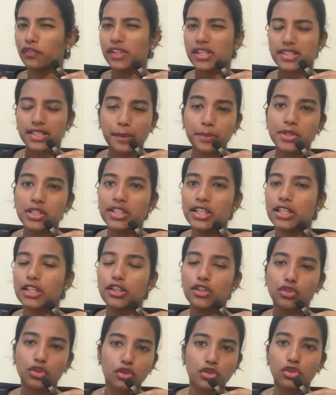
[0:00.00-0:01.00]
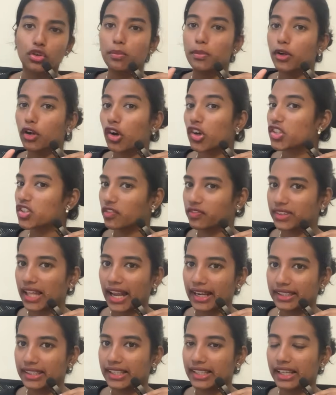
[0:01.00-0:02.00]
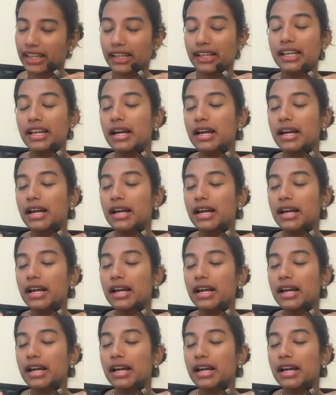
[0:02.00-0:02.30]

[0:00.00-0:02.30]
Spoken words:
their subsidiaries or so, because of that. Okay,